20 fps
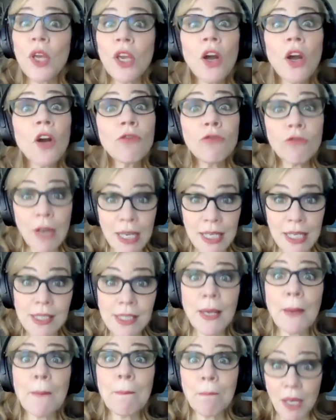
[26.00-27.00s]
We are
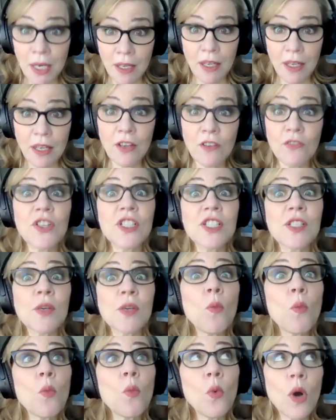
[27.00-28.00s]
raising money for
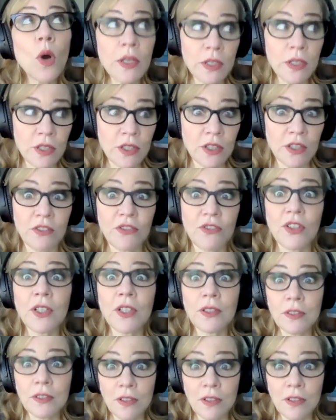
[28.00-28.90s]
some wonderful